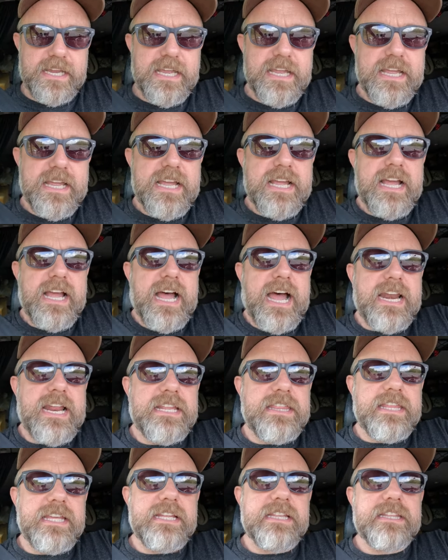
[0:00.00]
And
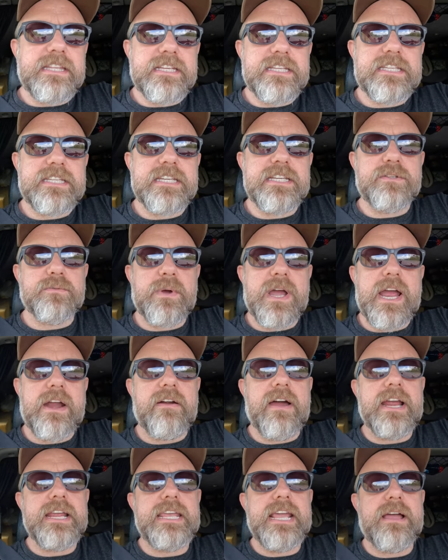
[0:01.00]
I think this is
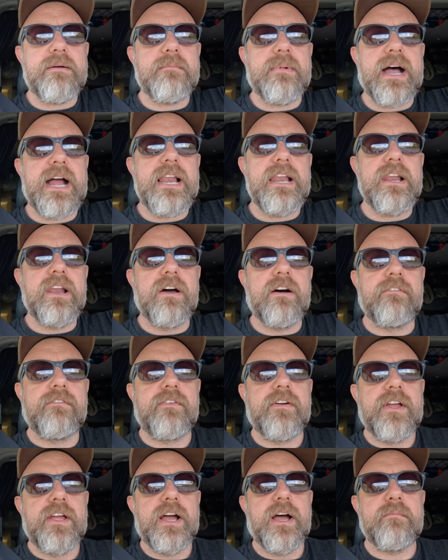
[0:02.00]
where I get my
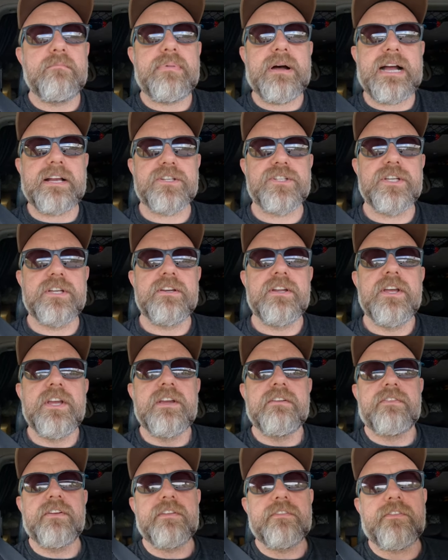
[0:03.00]
love and passion
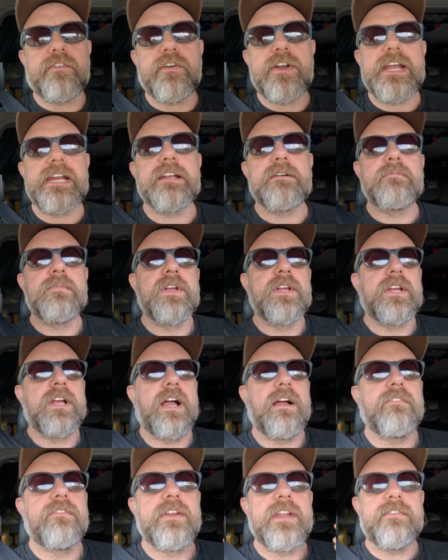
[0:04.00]
for the freedom
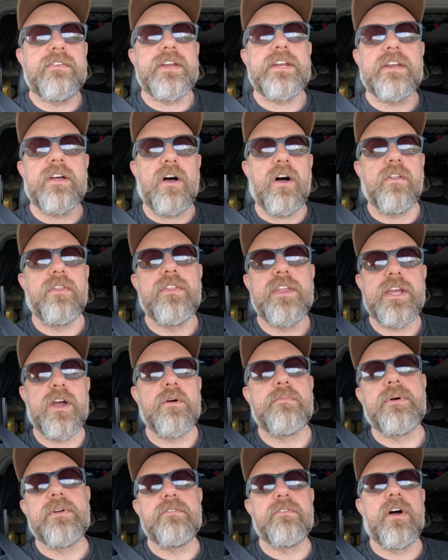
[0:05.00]
of living on the
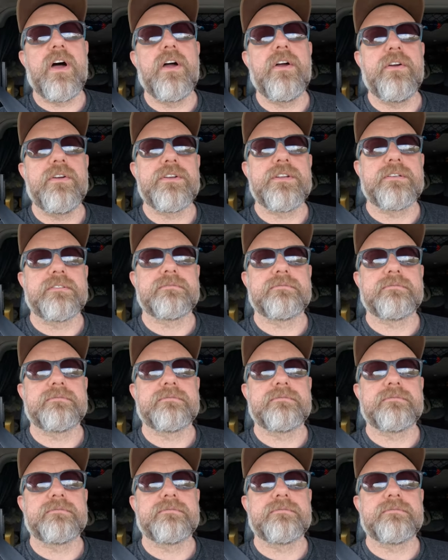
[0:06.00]
open road.